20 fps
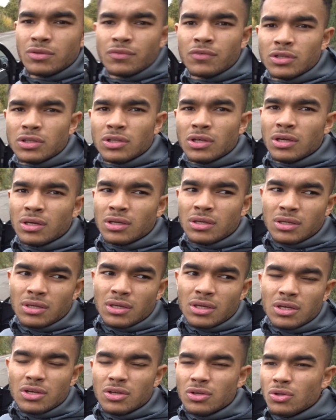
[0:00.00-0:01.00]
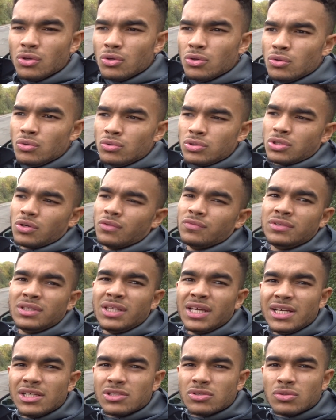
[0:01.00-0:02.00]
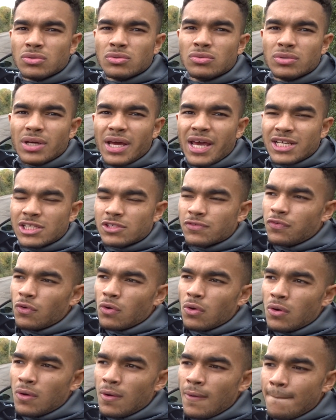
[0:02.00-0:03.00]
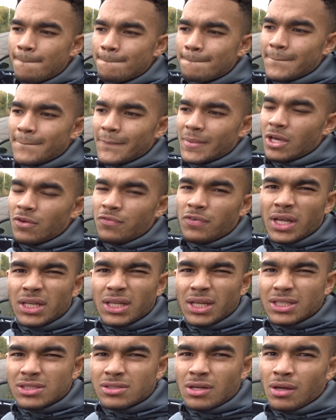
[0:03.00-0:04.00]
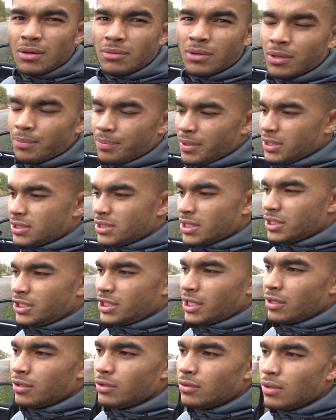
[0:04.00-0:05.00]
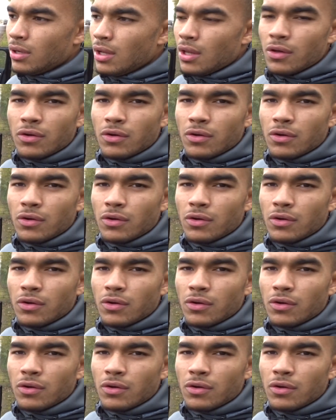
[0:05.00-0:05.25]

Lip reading: We've got the new sort of diesel S4 Avant I'm going to bring to the channel.